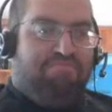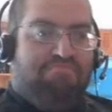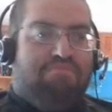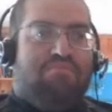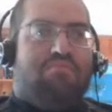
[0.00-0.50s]

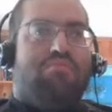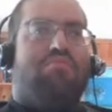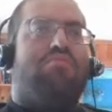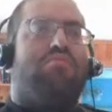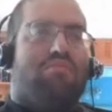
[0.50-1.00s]

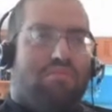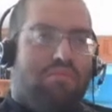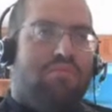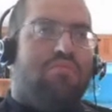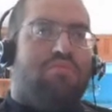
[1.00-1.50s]

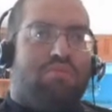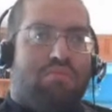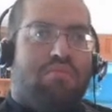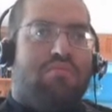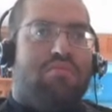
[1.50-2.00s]

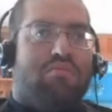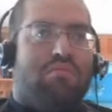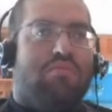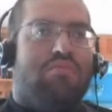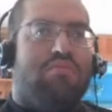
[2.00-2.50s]

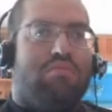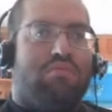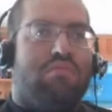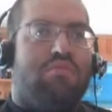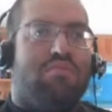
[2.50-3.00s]

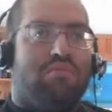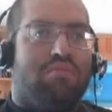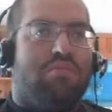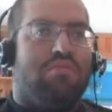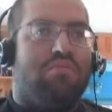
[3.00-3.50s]

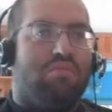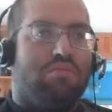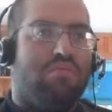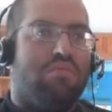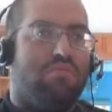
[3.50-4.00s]

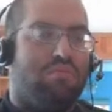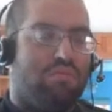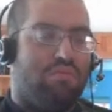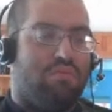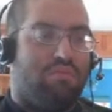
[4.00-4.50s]

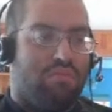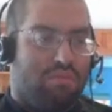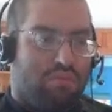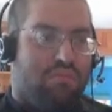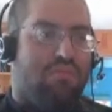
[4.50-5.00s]

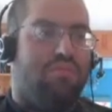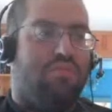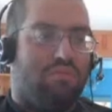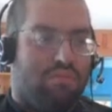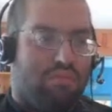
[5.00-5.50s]

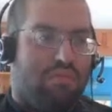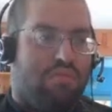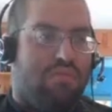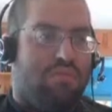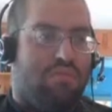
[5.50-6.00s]

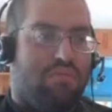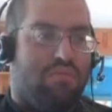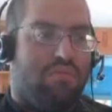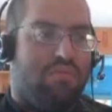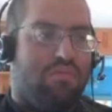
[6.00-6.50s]

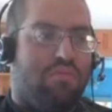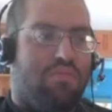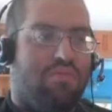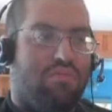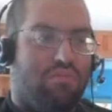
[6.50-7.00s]

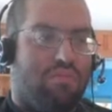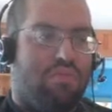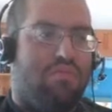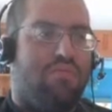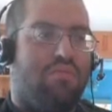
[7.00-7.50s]

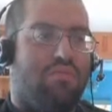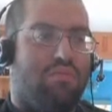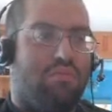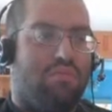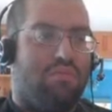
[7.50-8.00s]
(not speaking)